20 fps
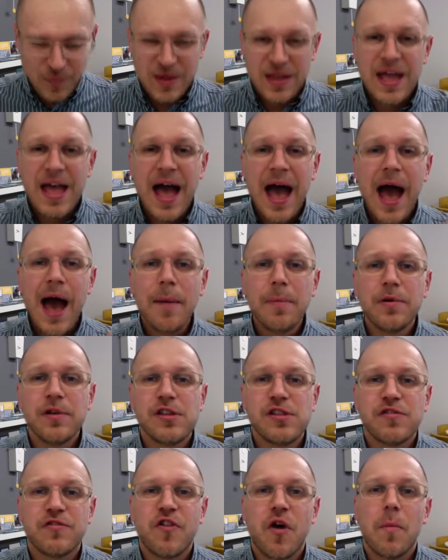It
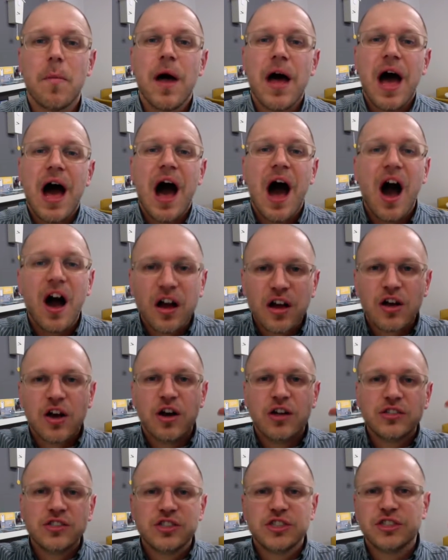happens from
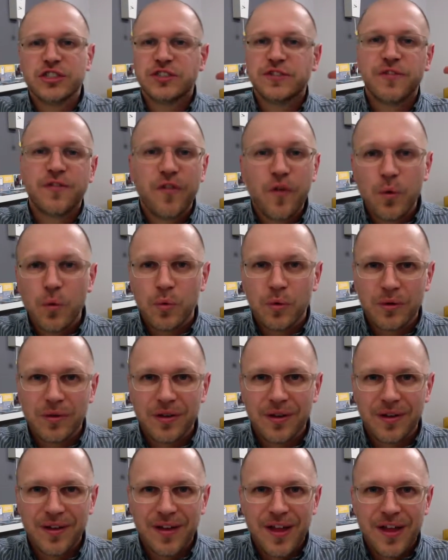unconscious thought
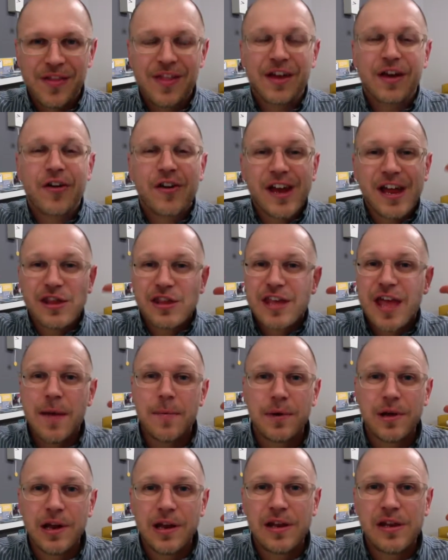that creates
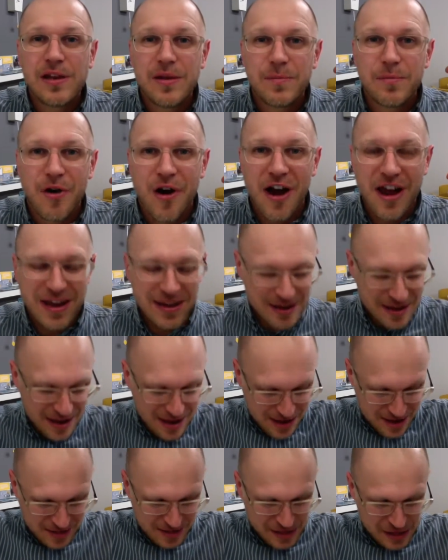chemical in the brain
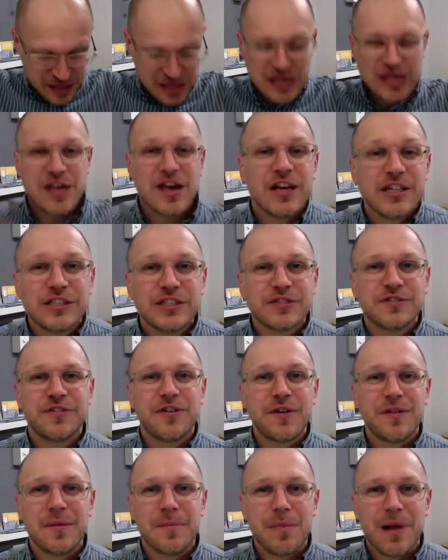that surges
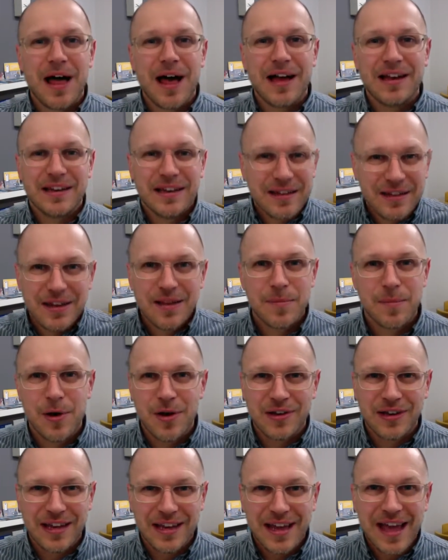through the blood into the
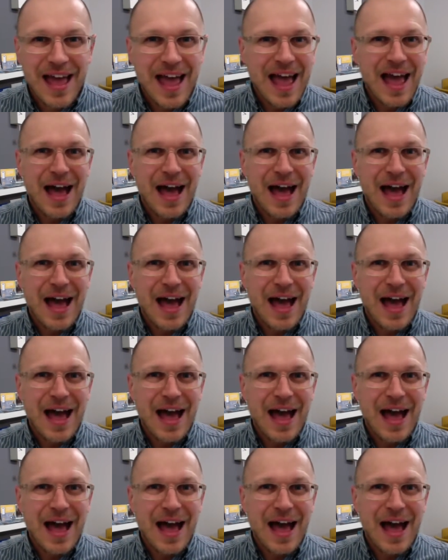body,